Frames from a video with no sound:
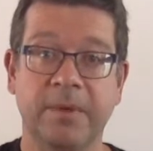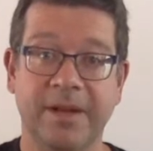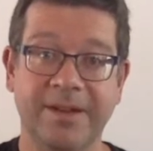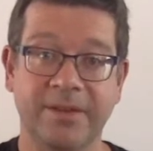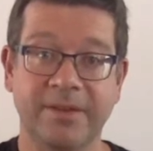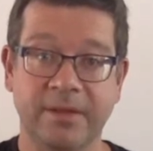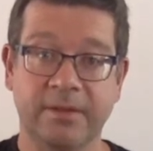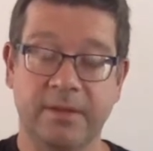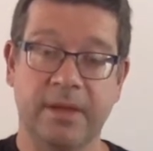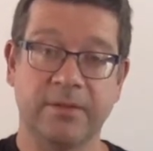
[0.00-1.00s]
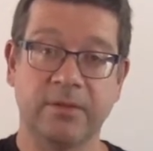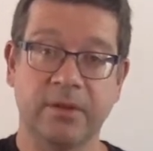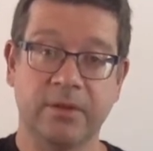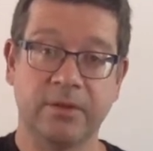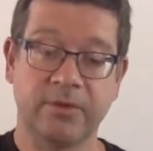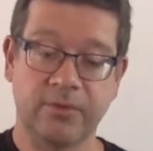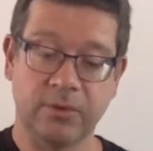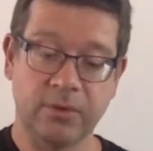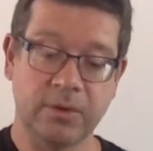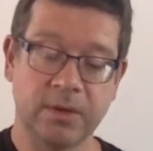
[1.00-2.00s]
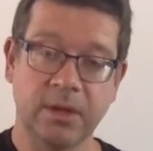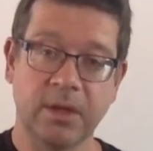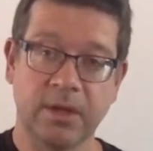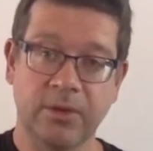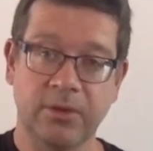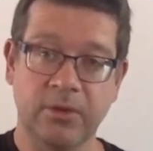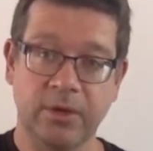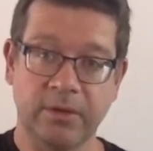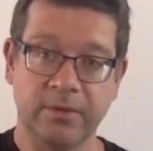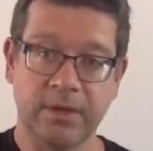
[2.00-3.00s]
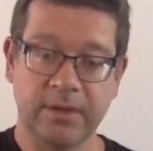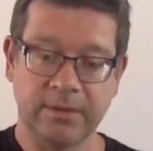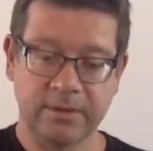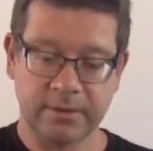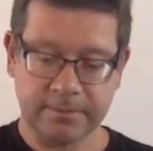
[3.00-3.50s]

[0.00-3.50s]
under $6,000 for 30 of these.